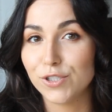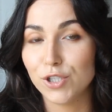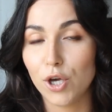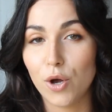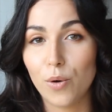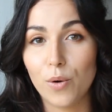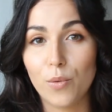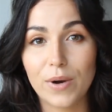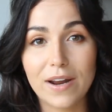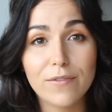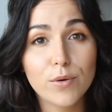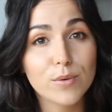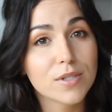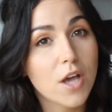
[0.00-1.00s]
So
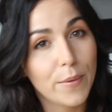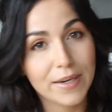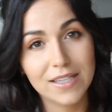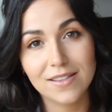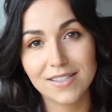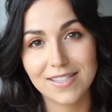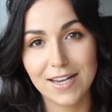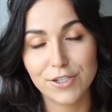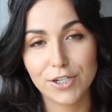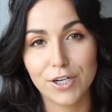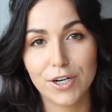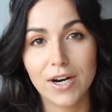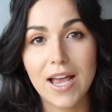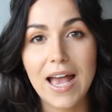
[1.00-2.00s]
whatever was going in the
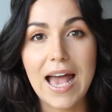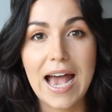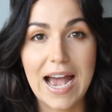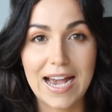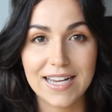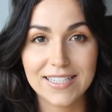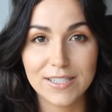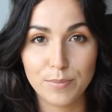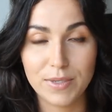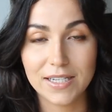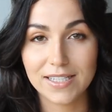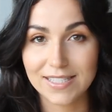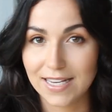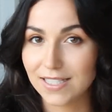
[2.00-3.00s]
center had to
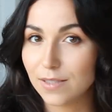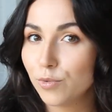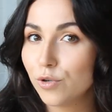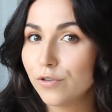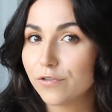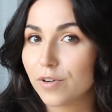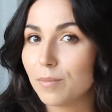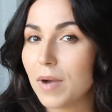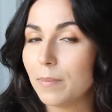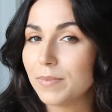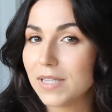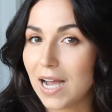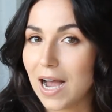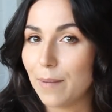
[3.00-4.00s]
be accessible from
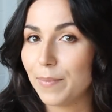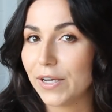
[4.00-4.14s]
up top.